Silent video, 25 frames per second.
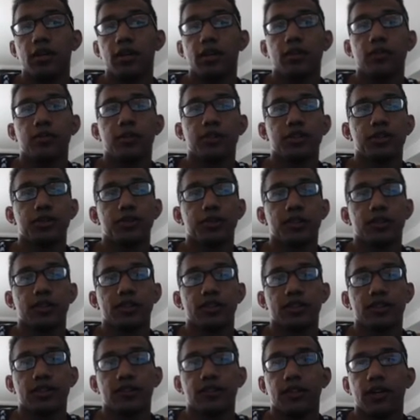which
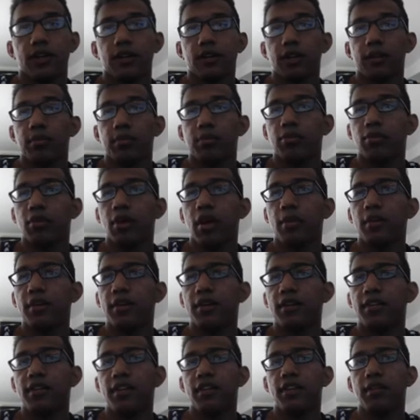was very
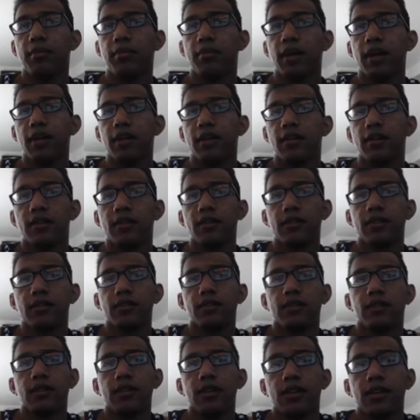prominent in the meta.
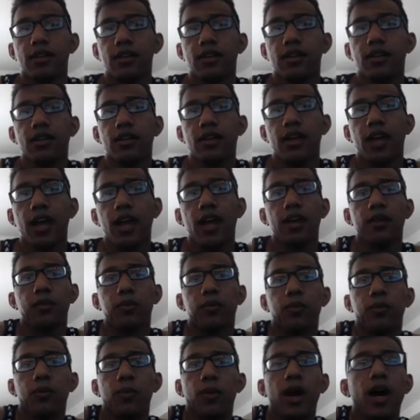Cat
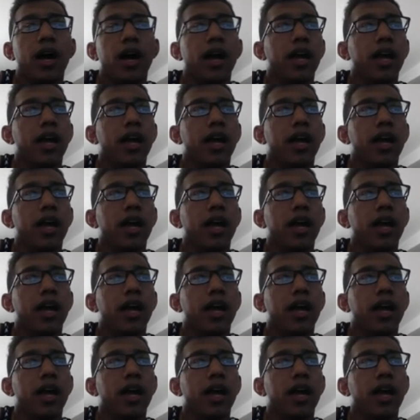Y.